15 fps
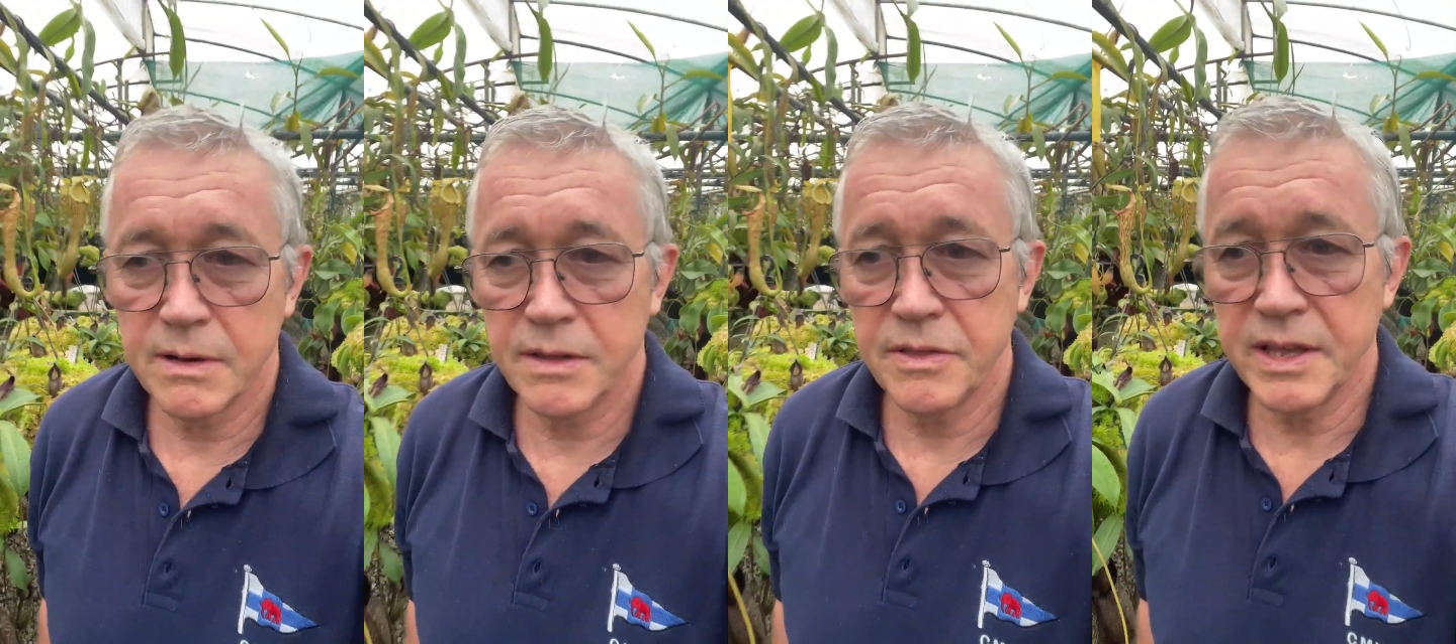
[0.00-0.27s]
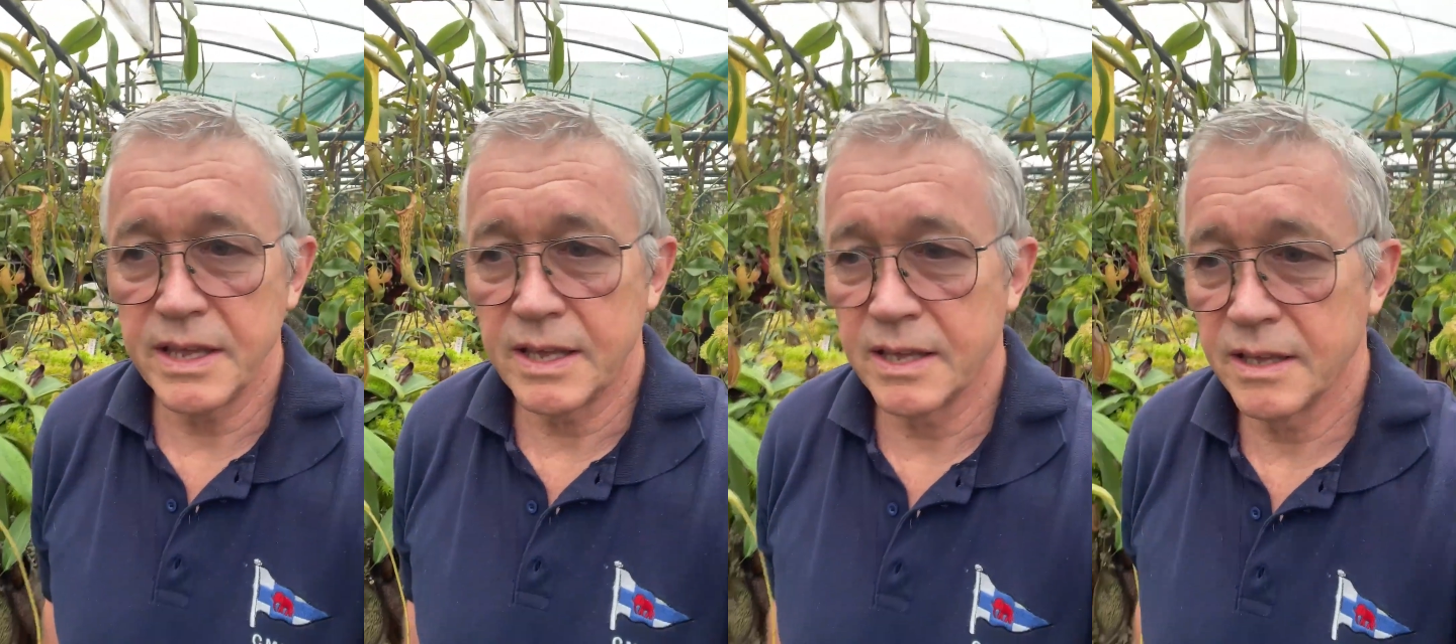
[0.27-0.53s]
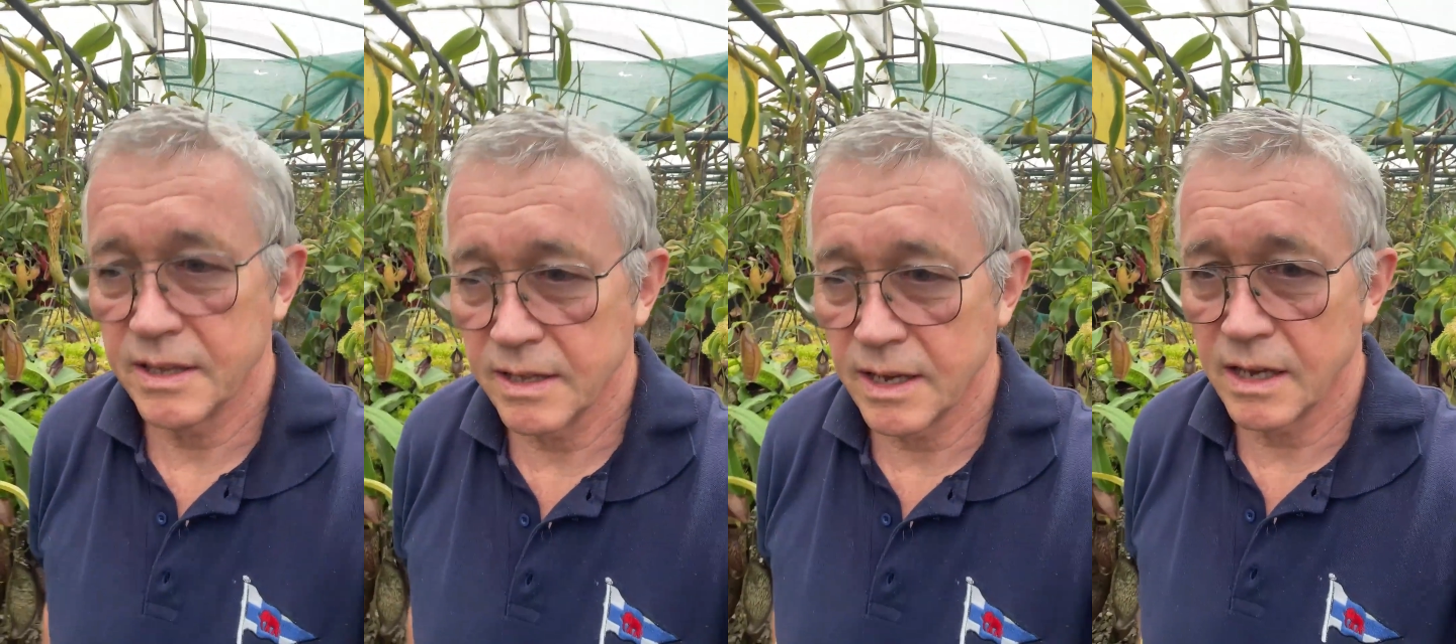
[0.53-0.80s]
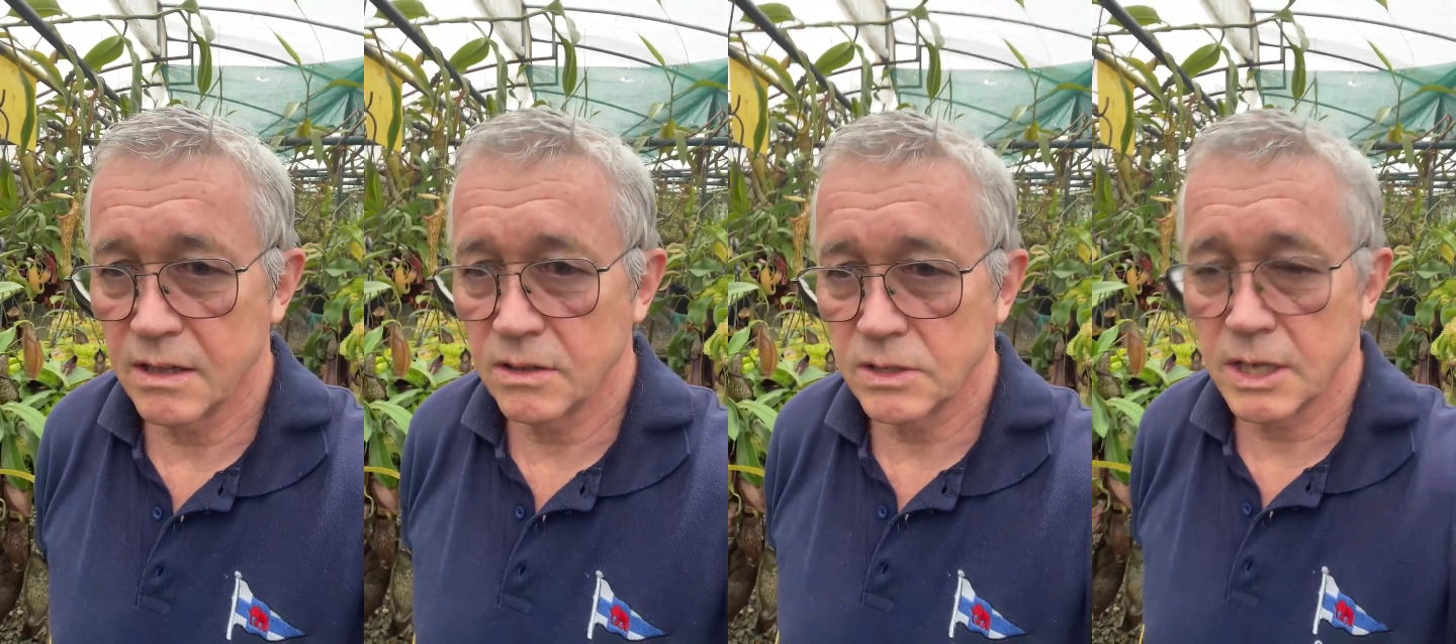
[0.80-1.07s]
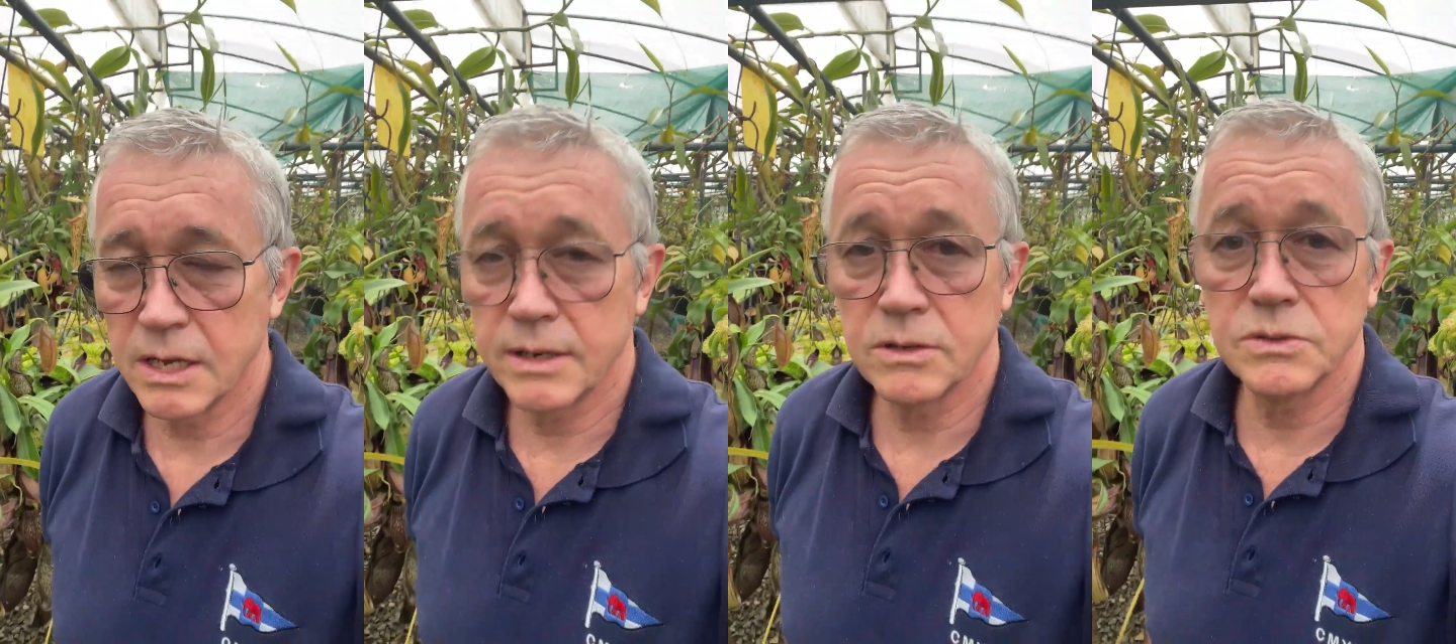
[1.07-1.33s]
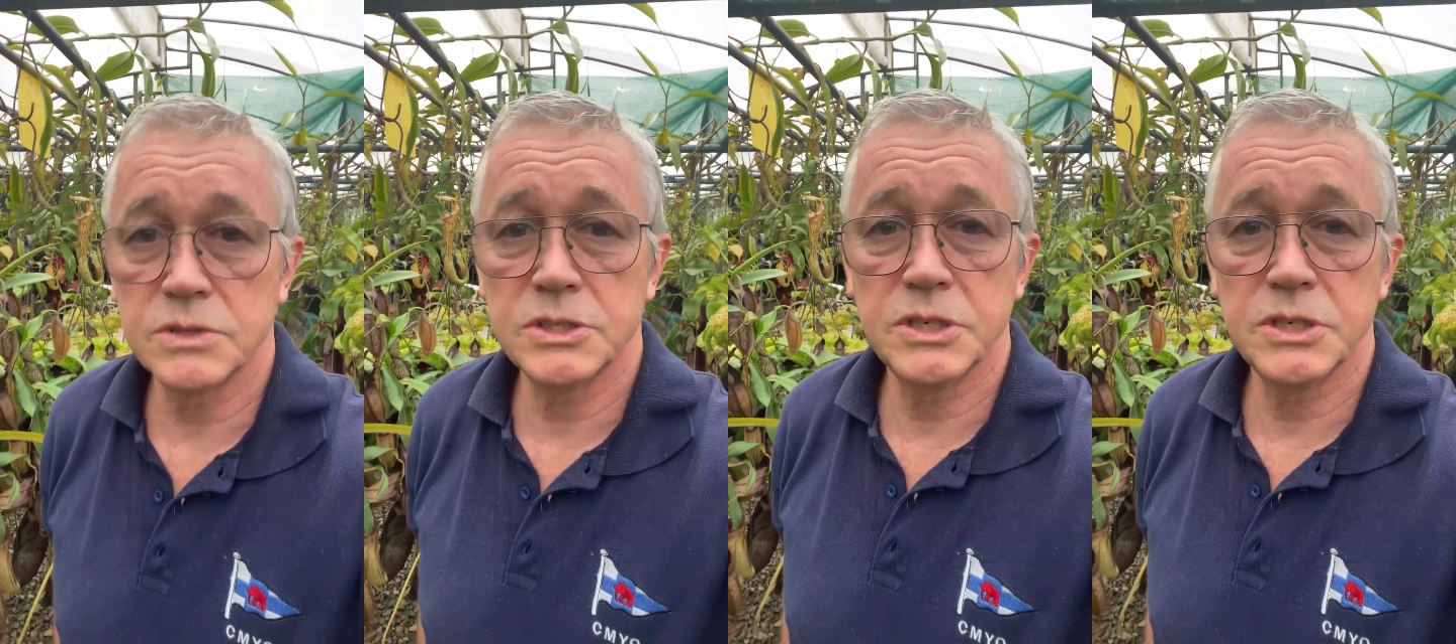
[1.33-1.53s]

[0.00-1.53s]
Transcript: I think I'll get on